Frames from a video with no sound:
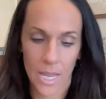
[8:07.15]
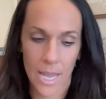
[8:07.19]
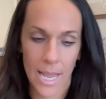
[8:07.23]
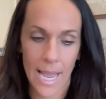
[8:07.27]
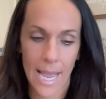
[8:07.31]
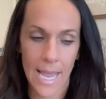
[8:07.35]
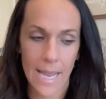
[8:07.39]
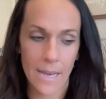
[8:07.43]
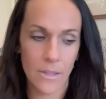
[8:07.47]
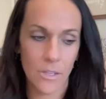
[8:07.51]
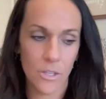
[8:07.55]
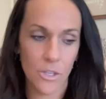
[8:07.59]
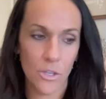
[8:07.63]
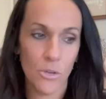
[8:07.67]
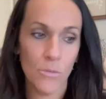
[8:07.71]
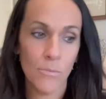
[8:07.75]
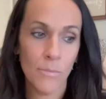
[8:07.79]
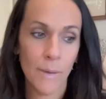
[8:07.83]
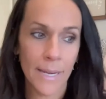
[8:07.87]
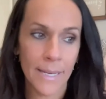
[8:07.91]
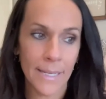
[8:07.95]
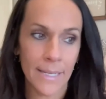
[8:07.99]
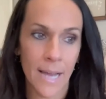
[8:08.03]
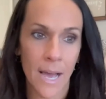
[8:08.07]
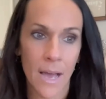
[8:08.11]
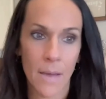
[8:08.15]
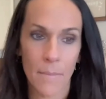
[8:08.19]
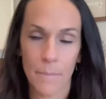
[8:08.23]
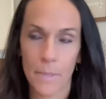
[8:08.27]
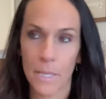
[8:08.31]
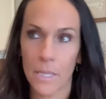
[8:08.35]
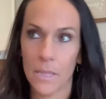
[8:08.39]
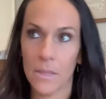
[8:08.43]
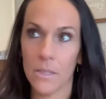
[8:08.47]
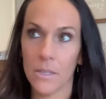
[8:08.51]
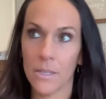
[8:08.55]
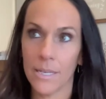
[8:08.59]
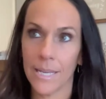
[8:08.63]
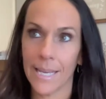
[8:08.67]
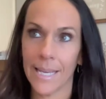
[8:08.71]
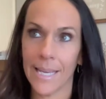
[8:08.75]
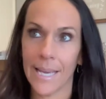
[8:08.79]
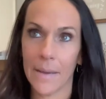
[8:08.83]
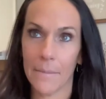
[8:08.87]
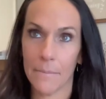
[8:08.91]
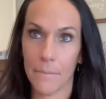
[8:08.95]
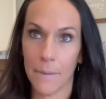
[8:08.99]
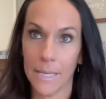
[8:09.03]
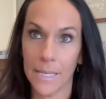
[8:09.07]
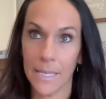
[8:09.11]
And you might not be looking
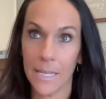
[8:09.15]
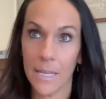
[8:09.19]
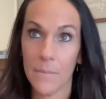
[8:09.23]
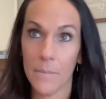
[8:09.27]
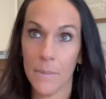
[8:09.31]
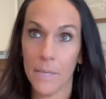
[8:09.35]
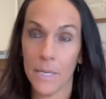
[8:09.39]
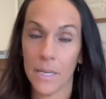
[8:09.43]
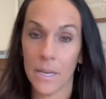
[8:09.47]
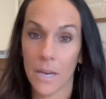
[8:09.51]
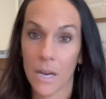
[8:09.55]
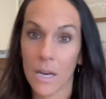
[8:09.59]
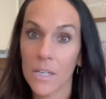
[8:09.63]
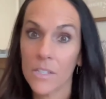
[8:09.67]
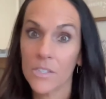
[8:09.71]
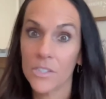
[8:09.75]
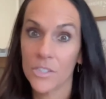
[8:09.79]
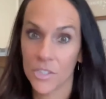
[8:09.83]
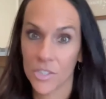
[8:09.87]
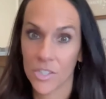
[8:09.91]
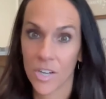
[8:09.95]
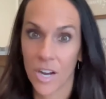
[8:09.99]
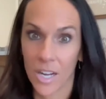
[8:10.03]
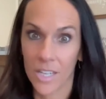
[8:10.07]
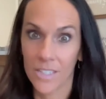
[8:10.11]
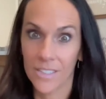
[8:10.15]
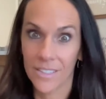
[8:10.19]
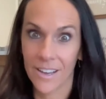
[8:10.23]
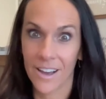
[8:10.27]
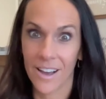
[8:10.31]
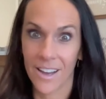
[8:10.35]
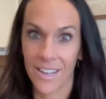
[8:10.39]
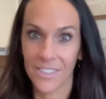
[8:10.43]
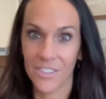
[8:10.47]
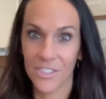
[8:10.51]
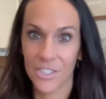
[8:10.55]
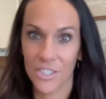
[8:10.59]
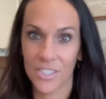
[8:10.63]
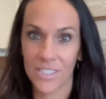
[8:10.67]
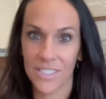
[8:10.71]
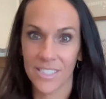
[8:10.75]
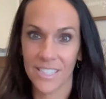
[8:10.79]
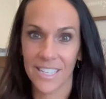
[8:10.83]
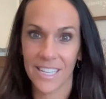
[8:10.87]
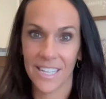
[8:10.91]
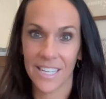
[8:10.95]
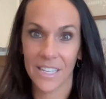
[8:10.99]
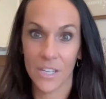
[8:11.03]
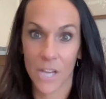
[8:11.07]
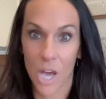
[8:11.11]
at money because you're
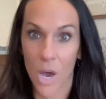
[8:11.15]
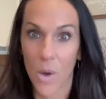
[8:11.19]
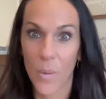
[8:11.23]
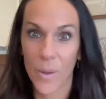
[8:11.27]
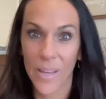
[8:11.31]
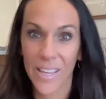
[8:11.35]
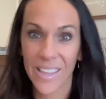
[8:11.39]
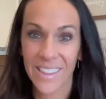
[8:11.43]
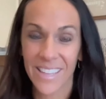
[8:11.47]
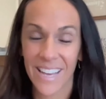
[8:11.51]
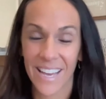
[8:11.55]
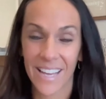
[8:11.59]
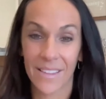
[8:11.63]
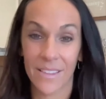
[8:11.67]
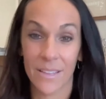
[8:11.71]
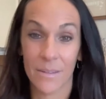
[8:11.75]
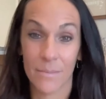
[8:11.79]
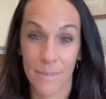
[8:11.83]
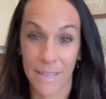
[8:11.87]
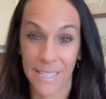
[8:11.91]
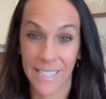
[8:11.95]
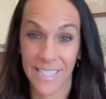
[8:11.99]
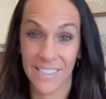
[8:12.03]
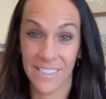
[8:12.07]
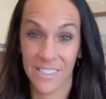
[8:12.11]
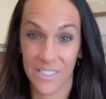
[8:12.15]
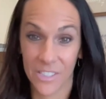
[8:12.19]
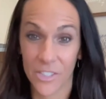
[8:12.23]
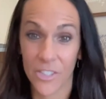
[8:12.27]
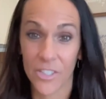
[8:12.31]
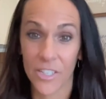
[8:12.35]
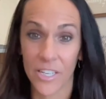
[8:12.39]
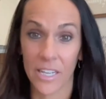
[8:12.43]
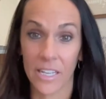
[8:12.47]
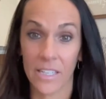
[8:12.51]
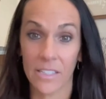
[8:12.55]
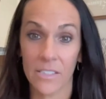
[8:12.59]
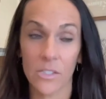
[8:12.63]
unconsciously knowing that the money's dirty.